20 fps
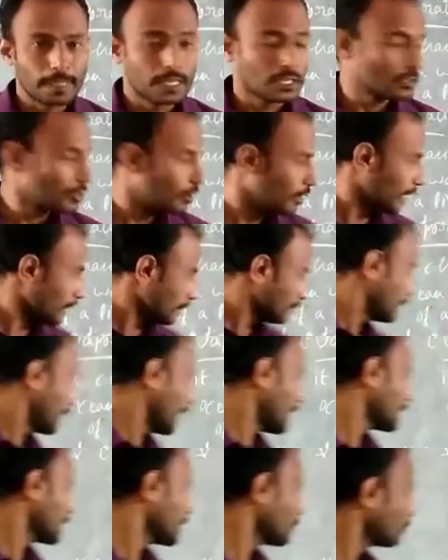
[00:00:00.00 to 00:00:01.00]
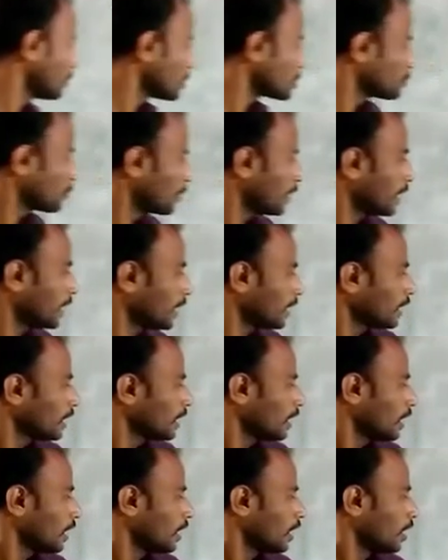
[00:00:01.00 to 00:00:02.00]
So in that atmosphere,
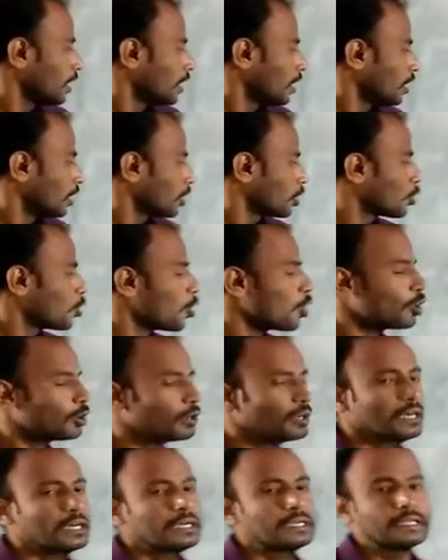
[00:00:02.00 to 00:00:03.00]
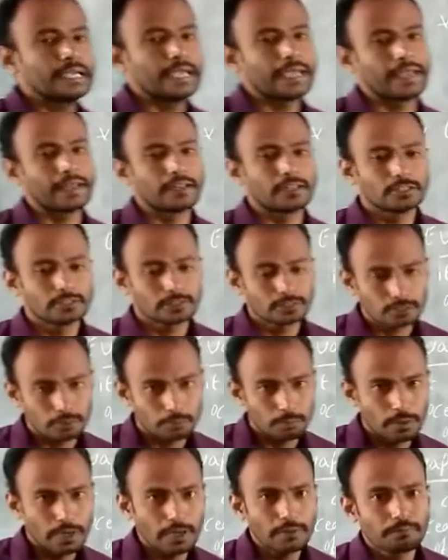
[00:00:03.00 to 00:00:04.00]
cold air
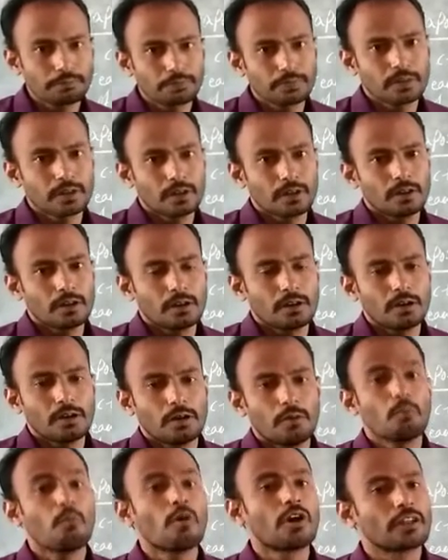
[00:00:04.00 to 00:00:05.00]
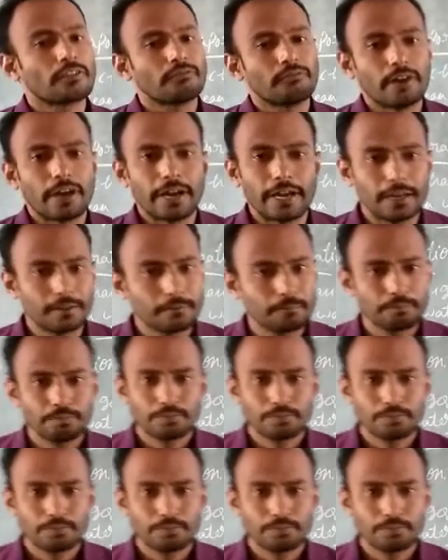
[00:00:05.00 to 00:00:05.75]
should be modified.